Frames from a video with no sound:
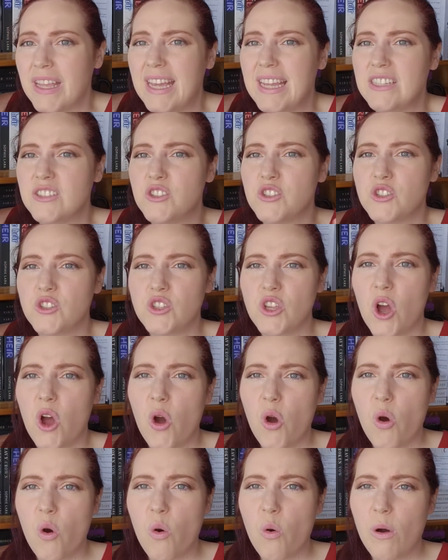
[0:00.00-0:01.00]
is
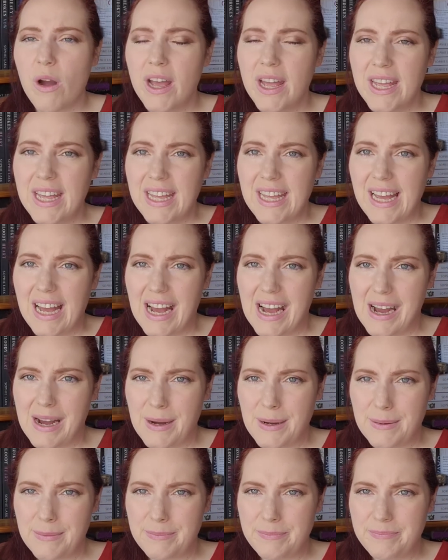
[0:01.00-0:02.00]
so
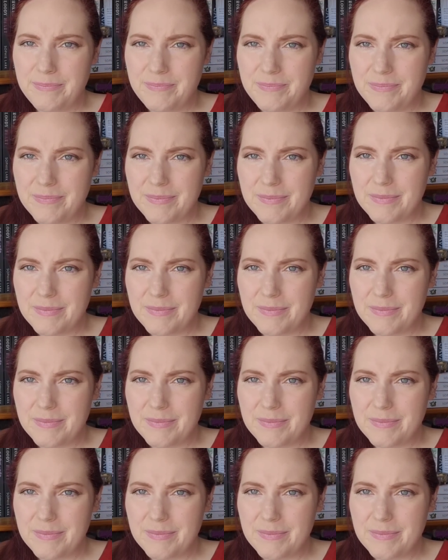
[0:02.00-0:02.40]
um